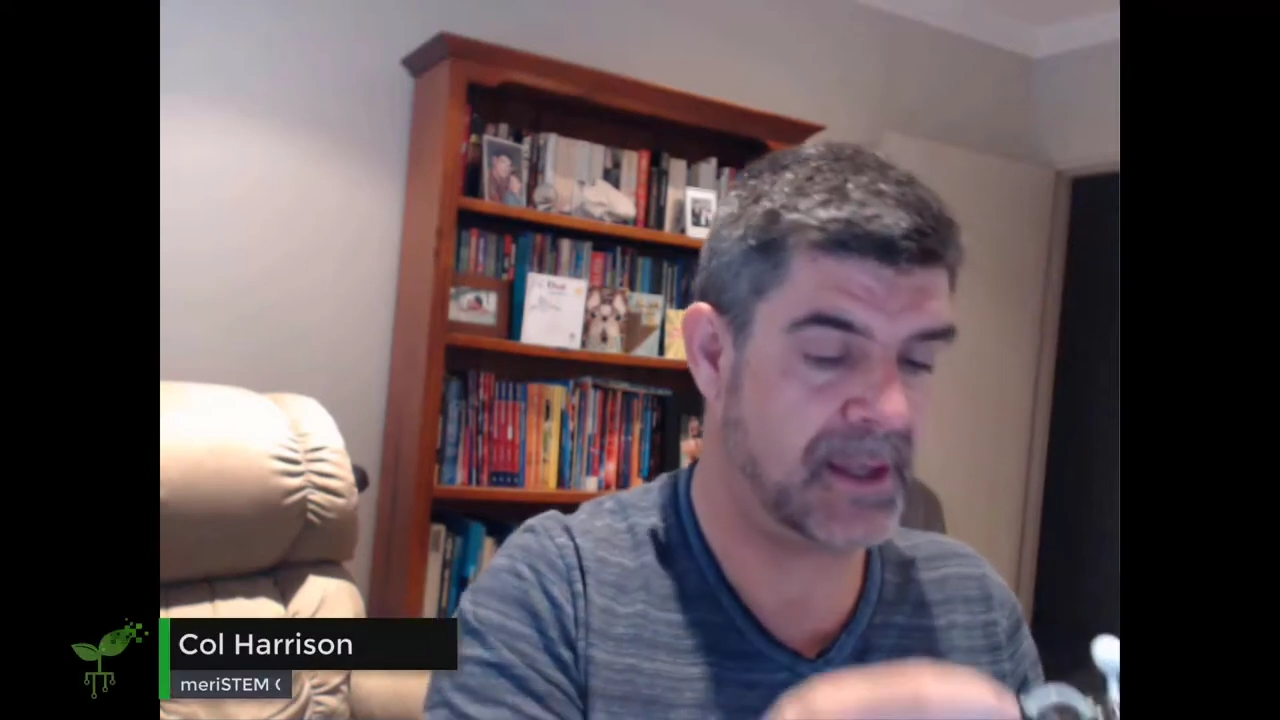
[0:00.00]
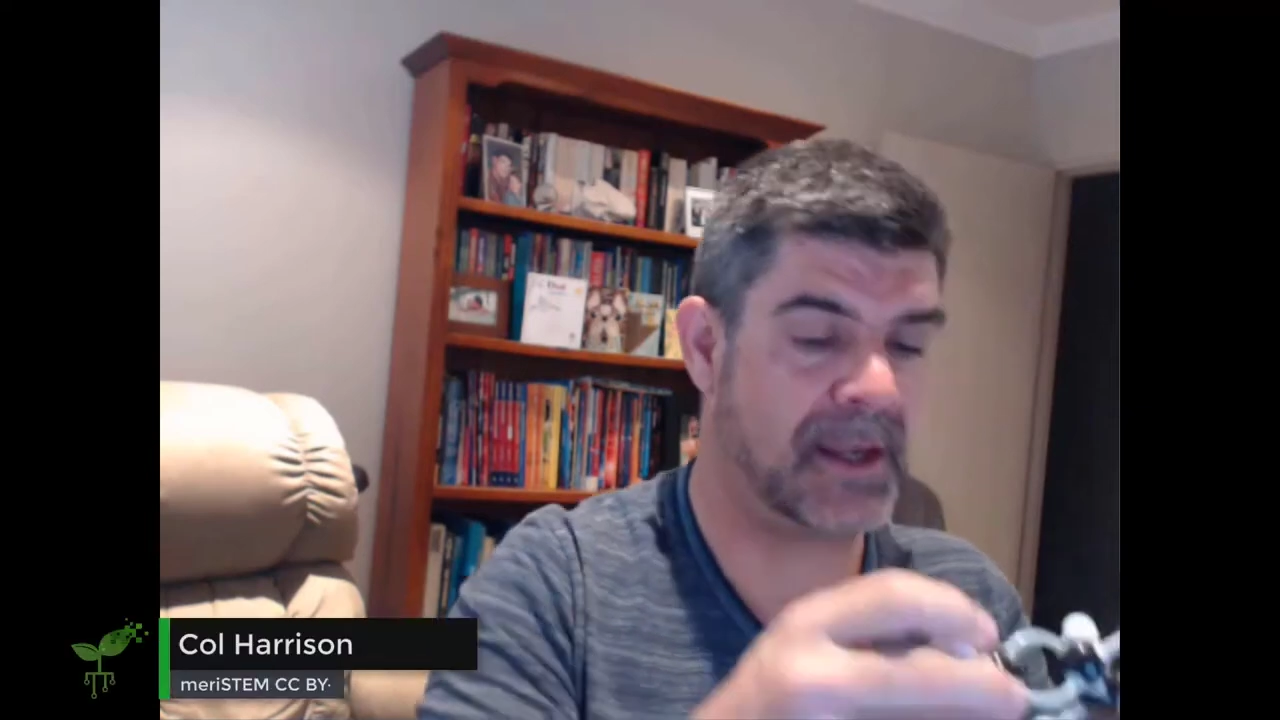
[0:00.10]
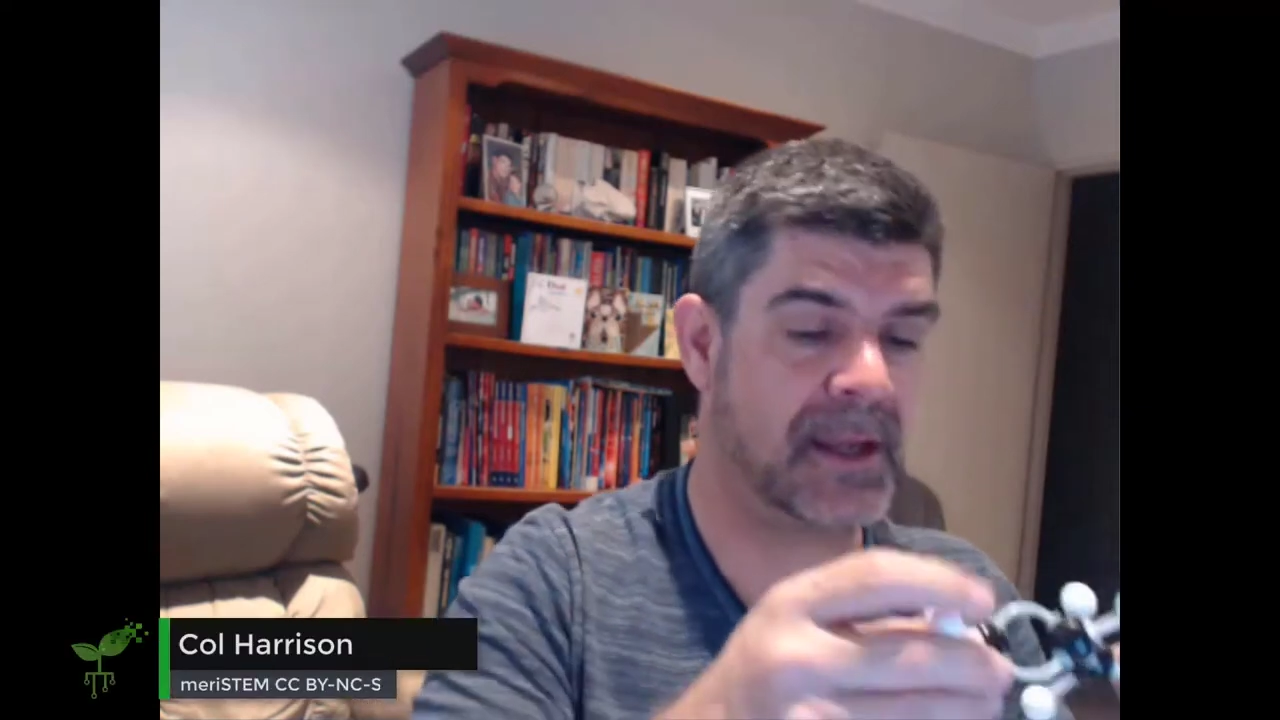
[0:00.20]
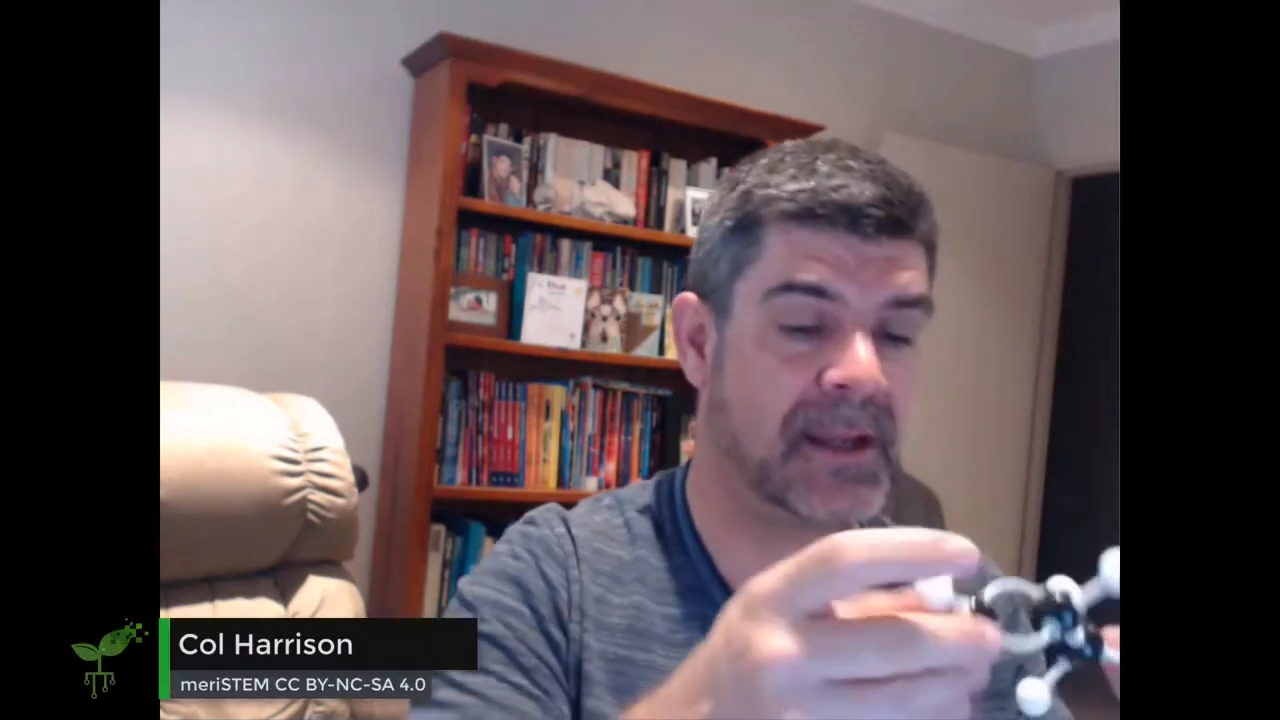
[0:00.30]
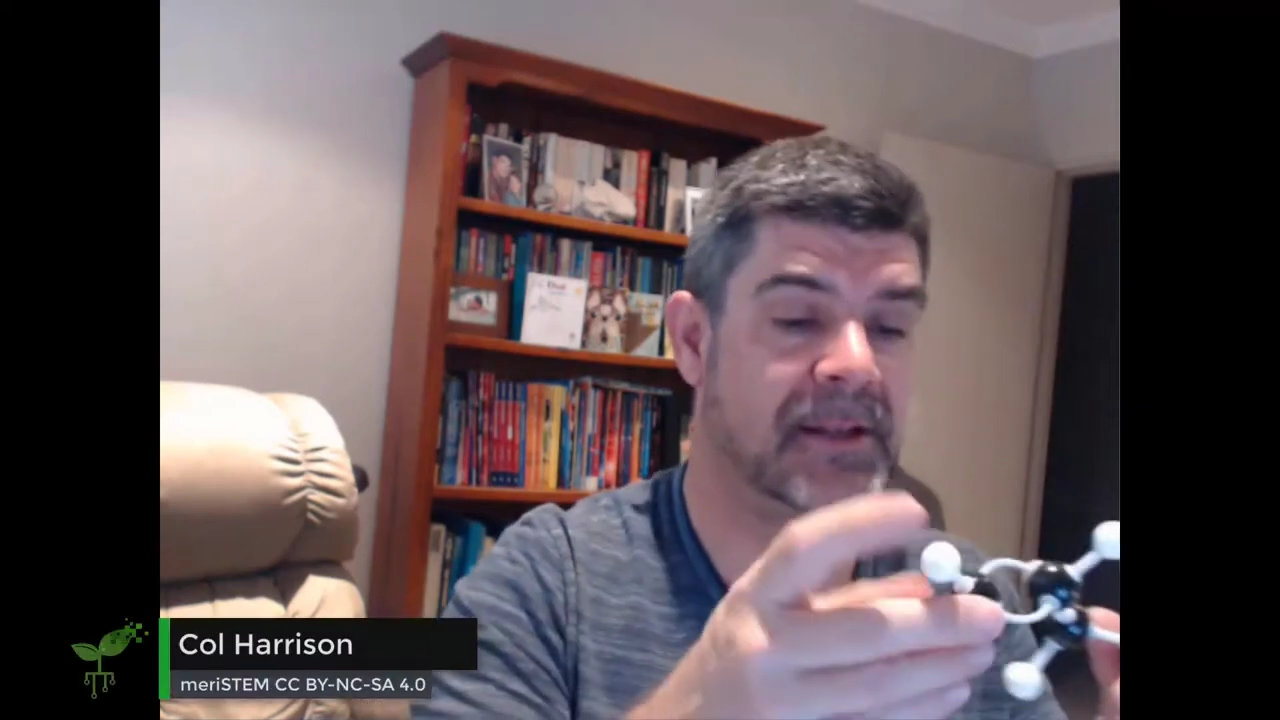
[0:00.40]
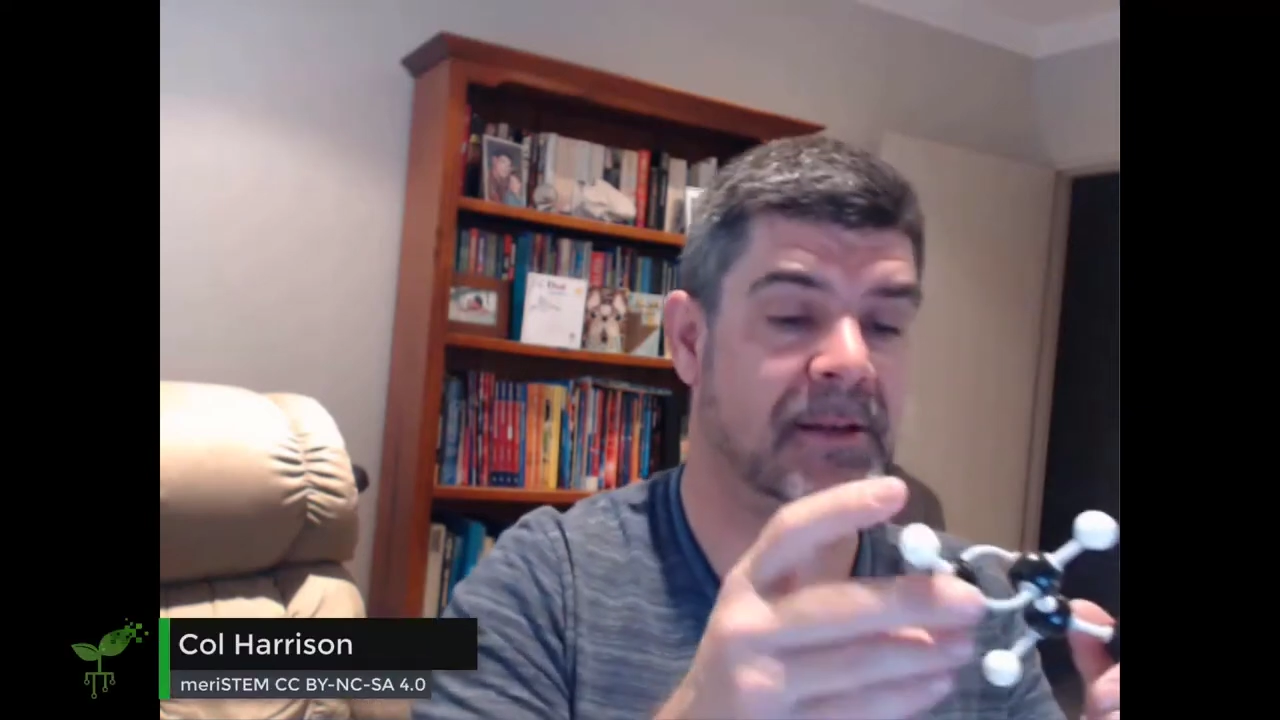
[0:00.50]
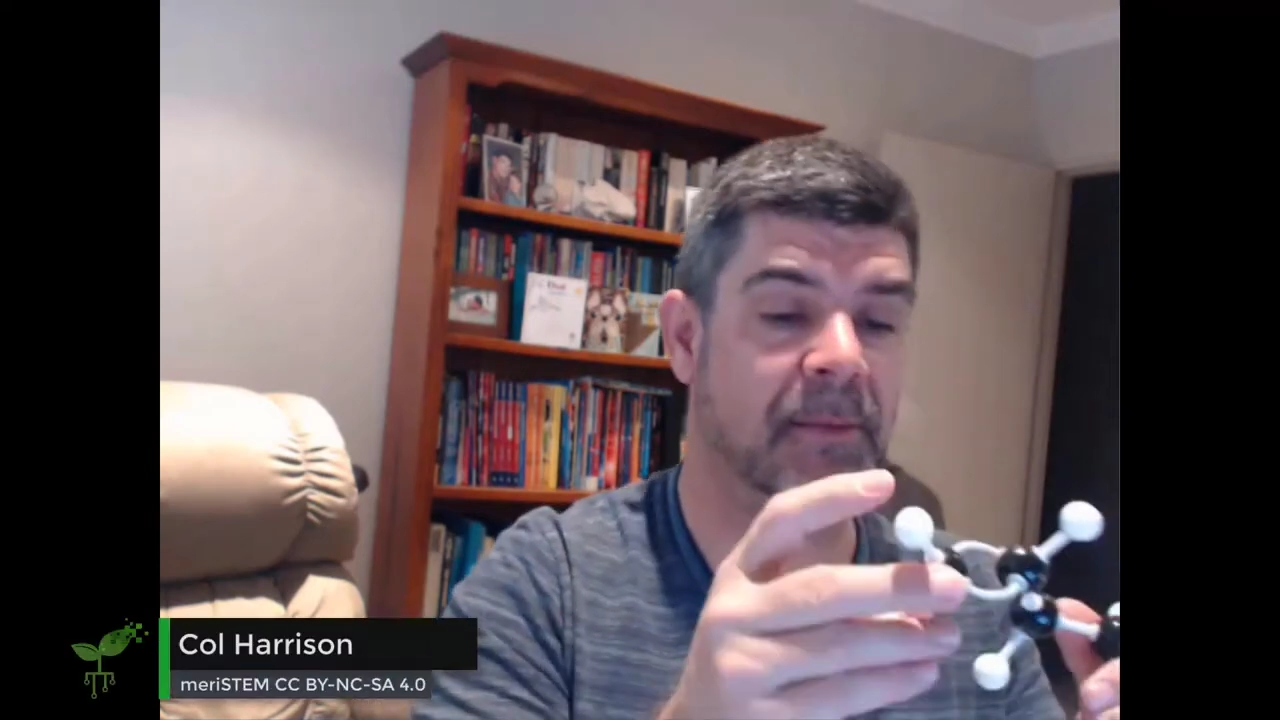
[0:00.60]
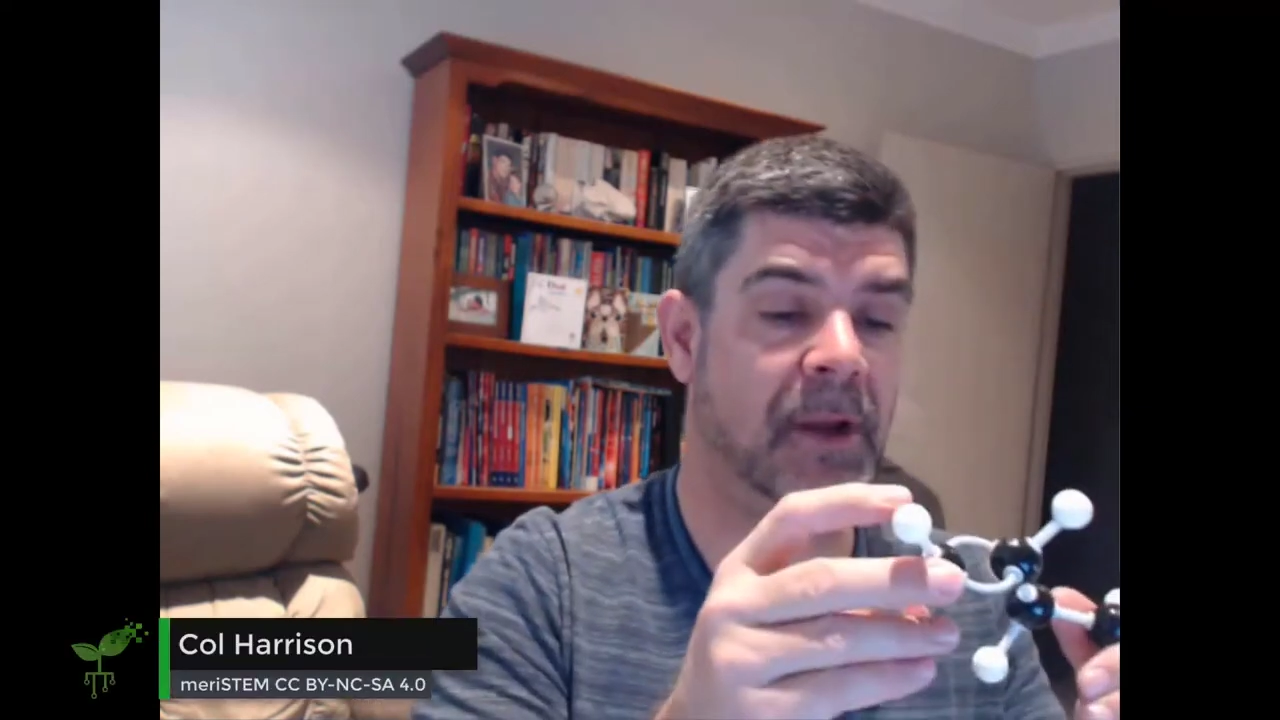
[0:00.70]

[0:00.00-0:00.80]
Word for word: here is a